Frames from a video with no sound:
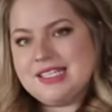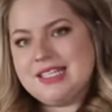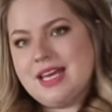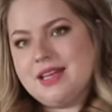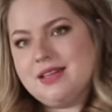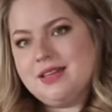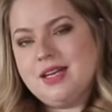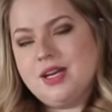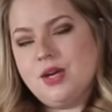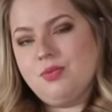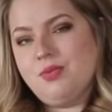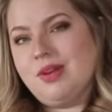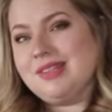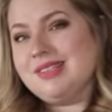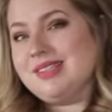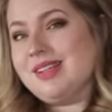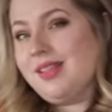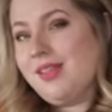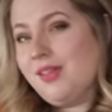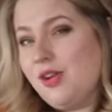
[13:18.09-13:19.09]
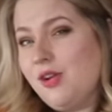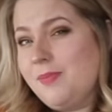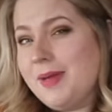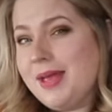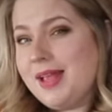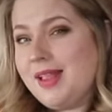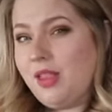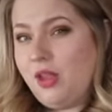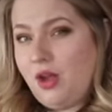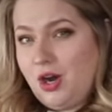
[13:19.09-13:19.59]
said that it runs a little
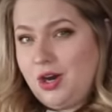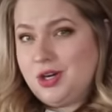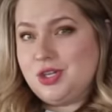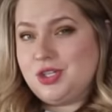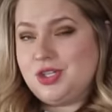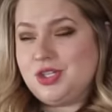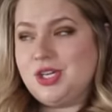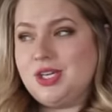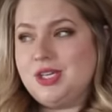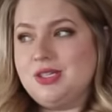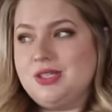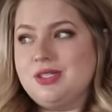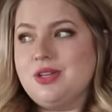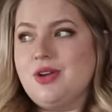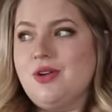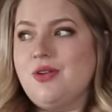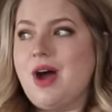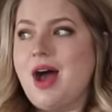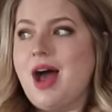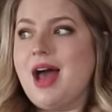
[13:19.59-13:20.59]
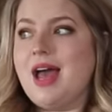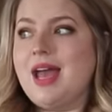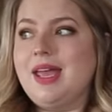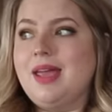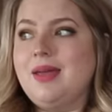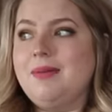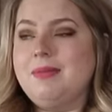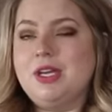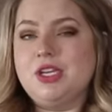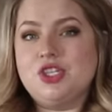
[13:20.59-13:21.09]
bit large. So
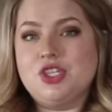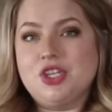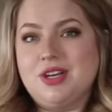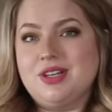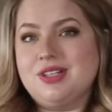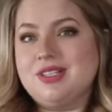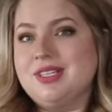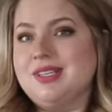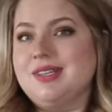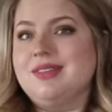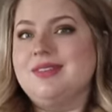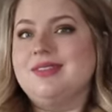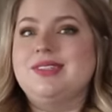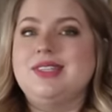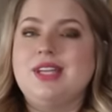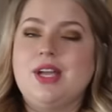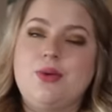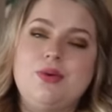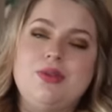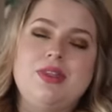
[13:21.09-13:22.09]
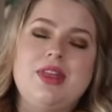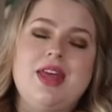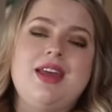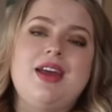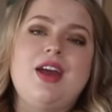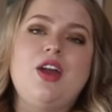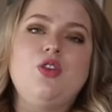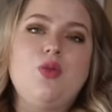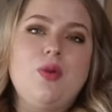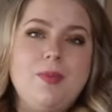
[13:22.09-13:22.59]
I made sure to stick with like
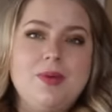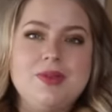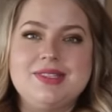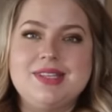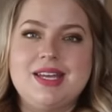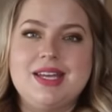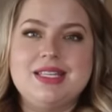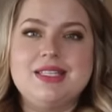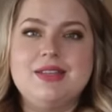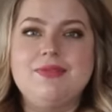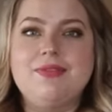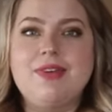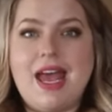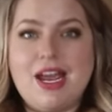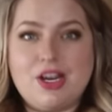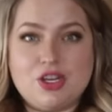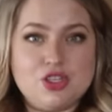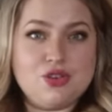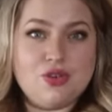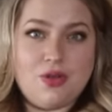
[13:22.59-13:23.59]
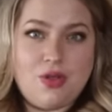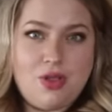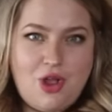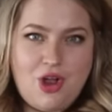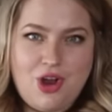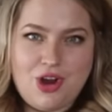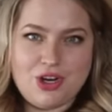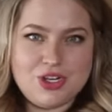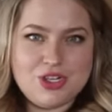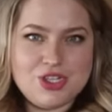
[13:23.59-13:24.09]
a normal size of extra
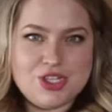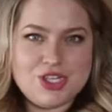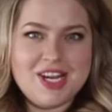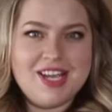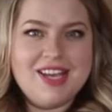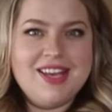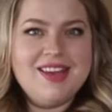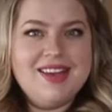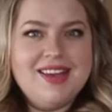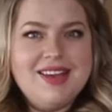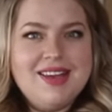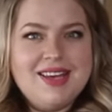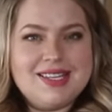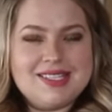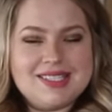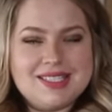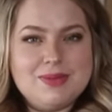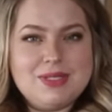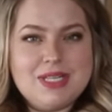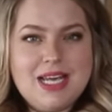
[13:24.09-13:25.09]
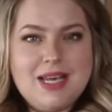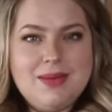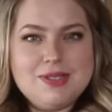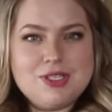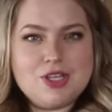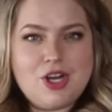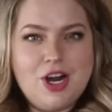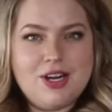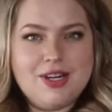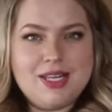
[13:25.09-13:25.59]
large because sometimes
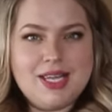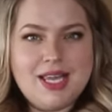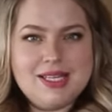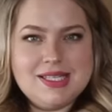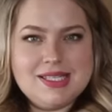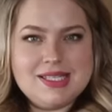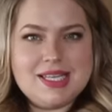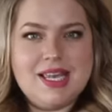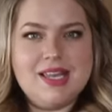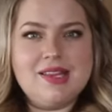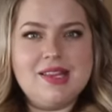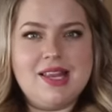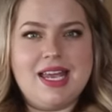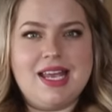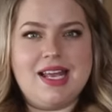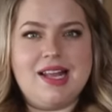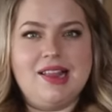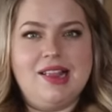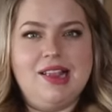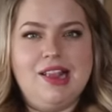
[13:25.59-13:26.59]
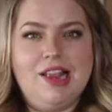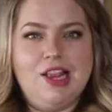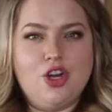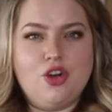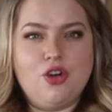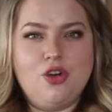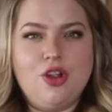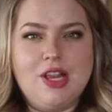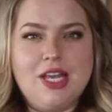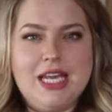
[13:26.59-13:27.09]
cardigans can like
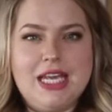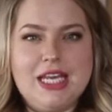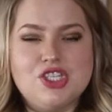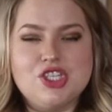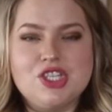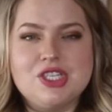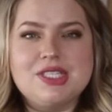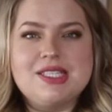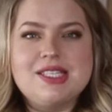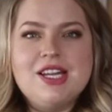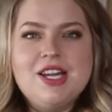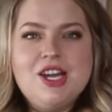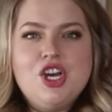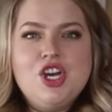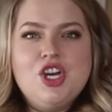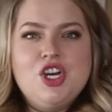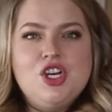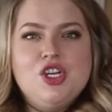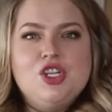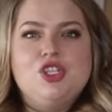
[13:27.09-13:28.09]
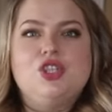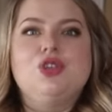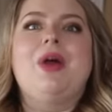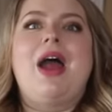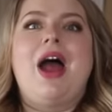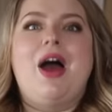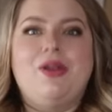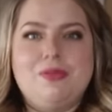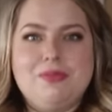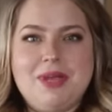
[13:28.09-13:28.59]
literally just
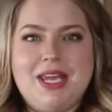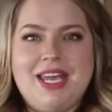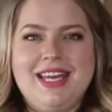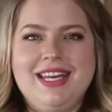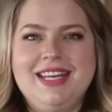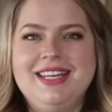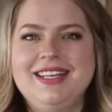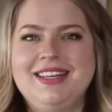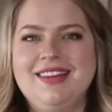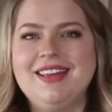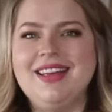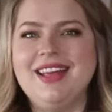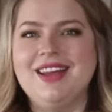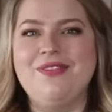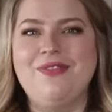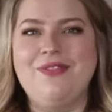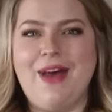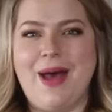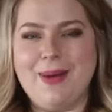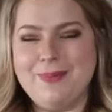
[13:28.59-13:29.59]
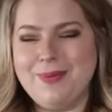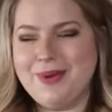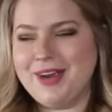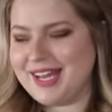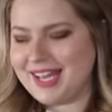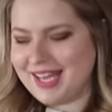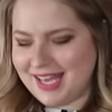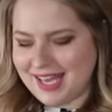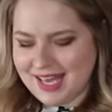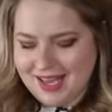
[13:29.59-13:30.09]
drown me in
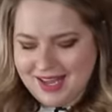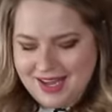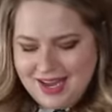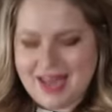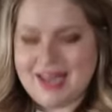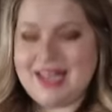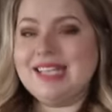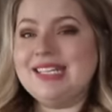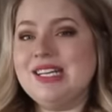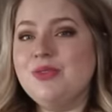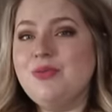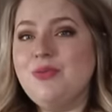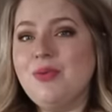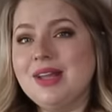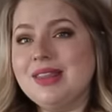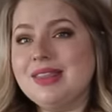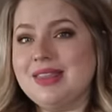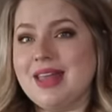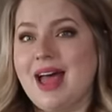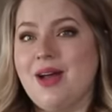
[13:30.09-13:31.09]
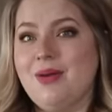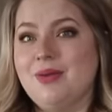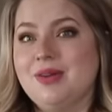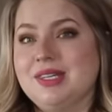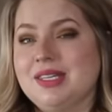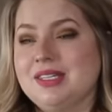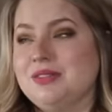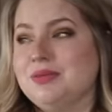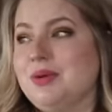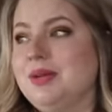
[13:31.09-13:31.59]
fabric. And I didn't want that with
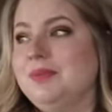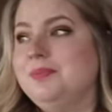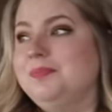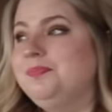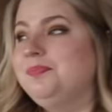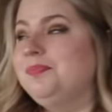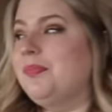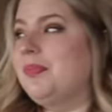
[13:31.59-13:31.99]
this one,